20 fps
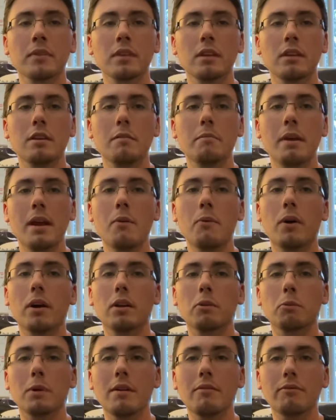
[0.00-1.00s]
you may want to
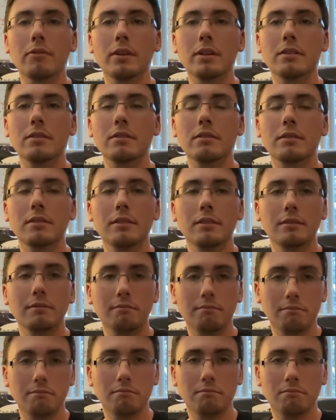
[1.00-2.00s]
reference
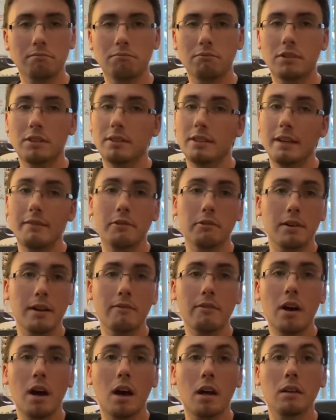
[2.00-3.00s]
Stevie Ray
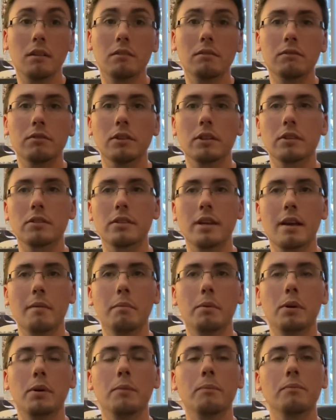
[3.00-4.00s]
Vaughan, for
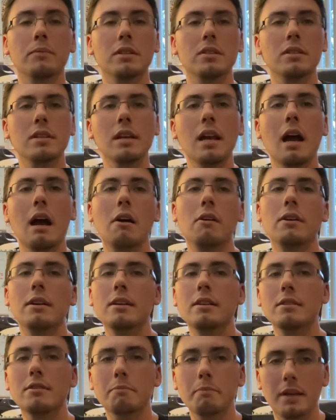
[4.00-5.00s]
example, to see how
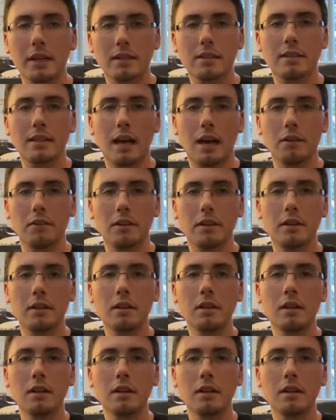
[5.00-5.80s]
his mix sounded.